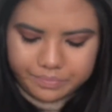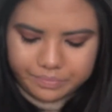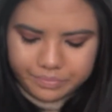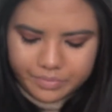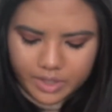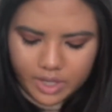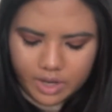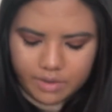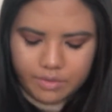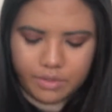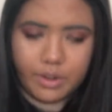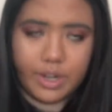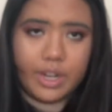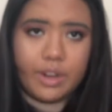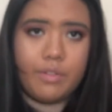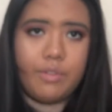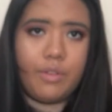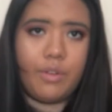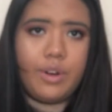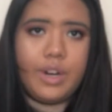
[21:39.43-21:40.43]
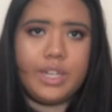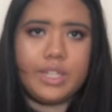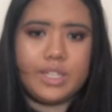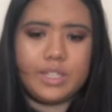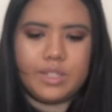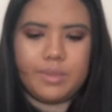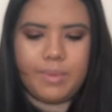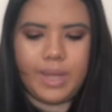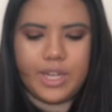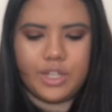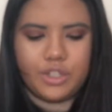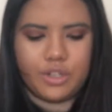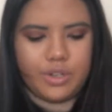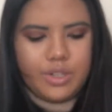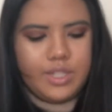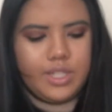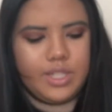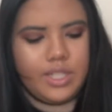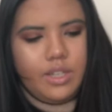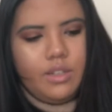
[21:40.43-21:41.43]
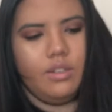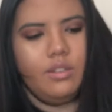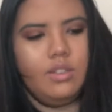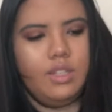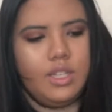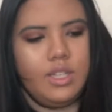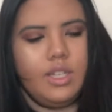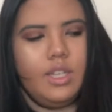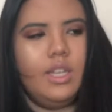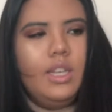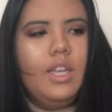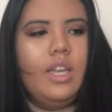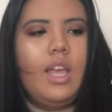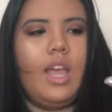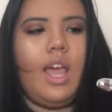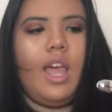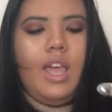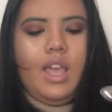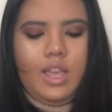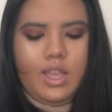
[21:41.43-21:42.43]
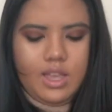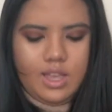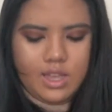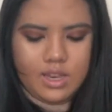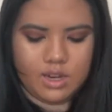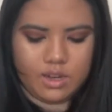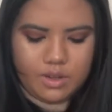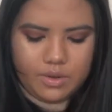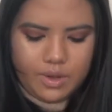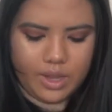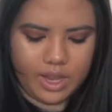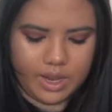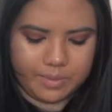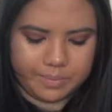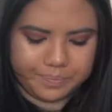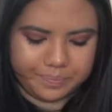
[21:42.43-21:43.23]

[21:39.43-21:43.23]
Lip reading: covering for it to make sure it's sealed. And okay,